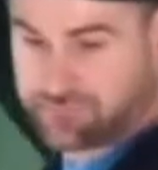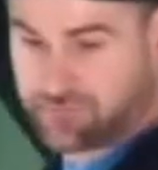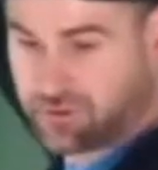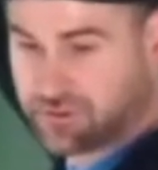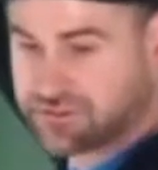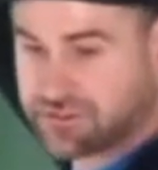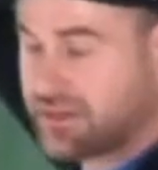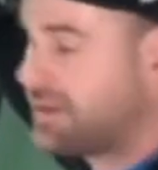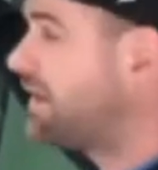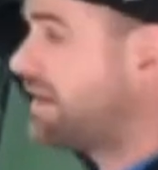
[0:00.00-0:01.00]
first,
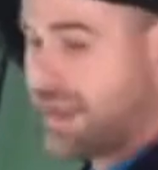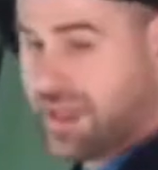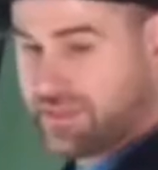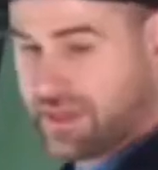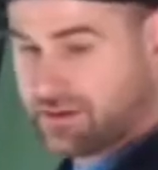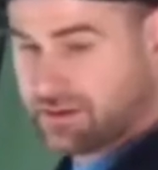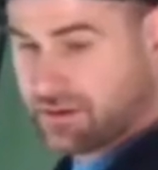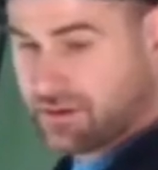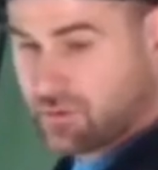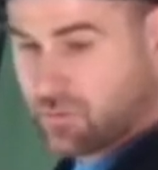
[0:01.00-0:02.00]
and then
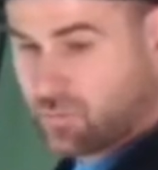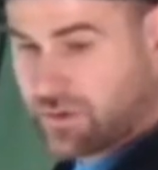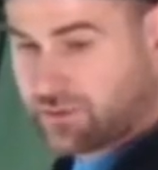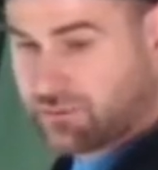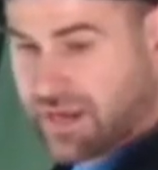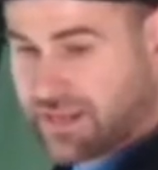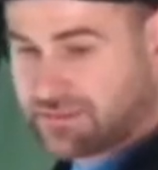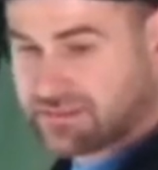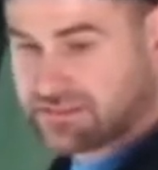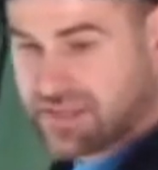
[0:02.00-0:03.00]
we create
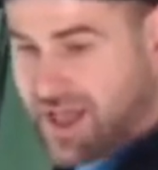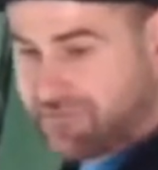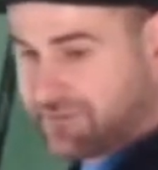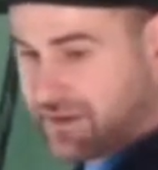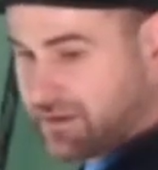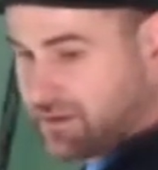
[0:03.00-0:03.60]
the soffit